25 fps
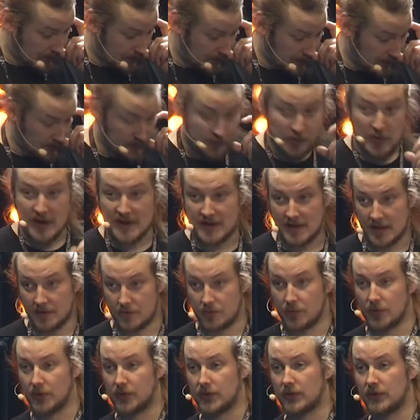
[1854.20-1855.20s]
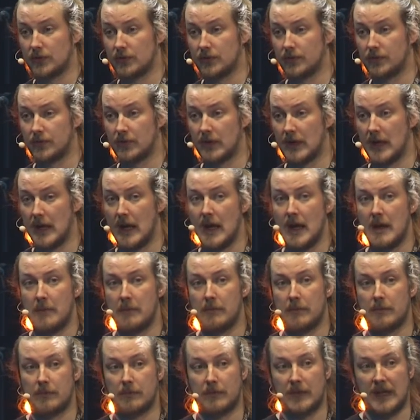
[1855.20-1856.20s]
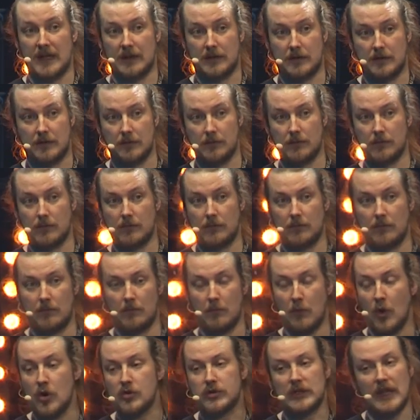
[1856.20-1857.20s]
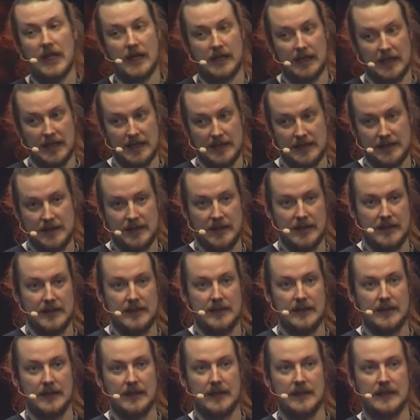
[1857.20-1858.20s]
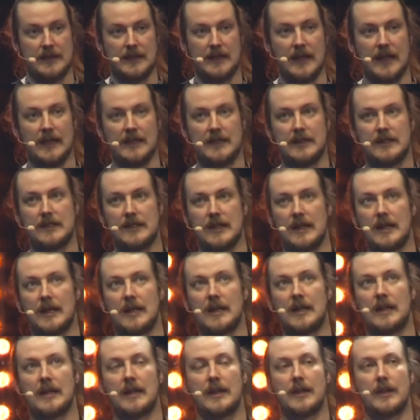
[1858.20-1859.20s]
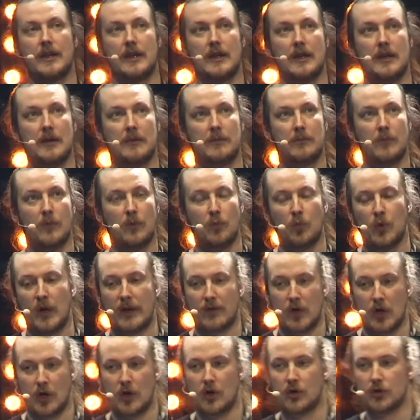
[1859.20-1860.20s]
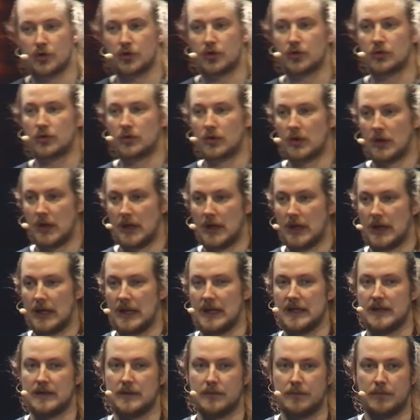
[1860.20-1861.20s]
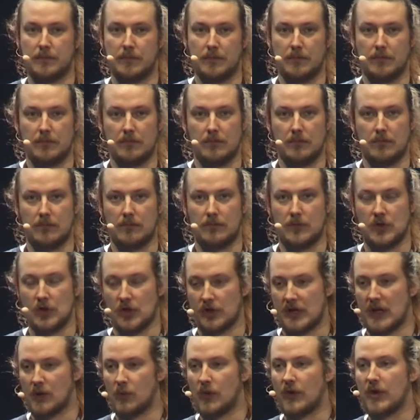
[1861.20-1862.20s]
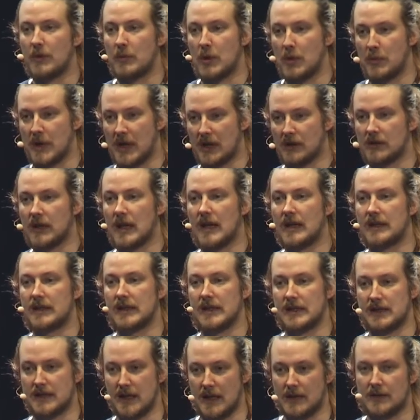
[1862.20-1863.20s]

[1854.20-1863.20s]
trusted route. That most likely is that the whatever host is talking with a mobile client is not